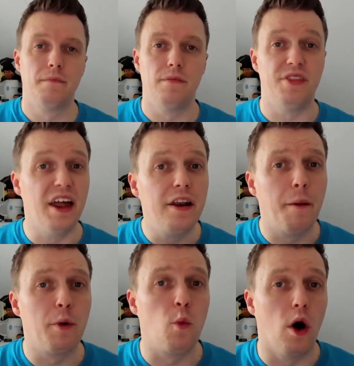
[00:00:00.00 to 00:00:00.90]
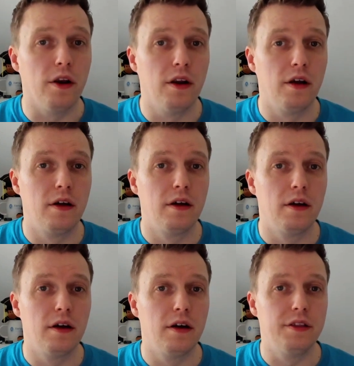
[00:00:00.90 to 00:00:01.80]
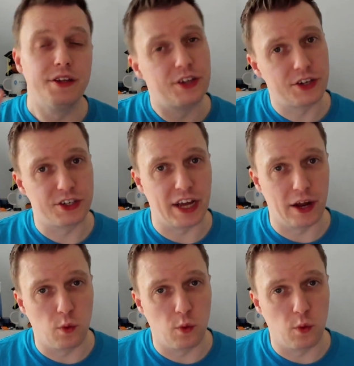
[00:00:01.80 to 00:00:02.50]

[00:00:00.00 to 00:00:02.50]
Then number one, this is a sad